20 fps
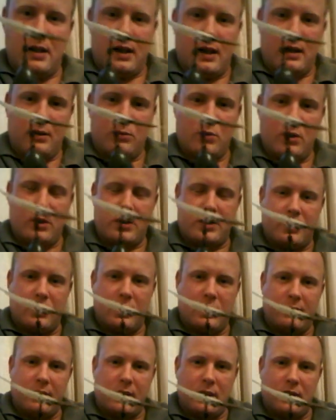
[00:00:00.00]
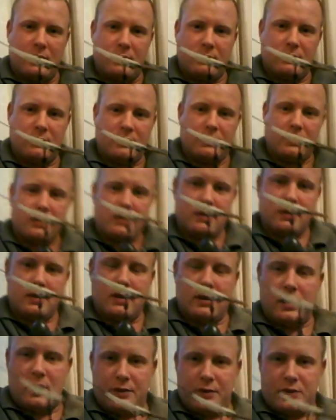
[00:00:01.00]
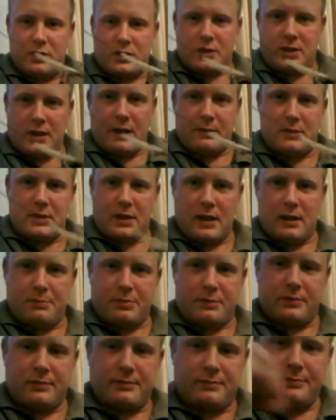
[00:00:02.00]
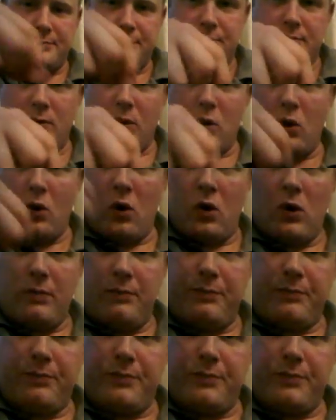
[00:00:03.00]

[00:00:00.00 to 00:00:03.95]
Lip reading: And worst scenario, I've just snapped up or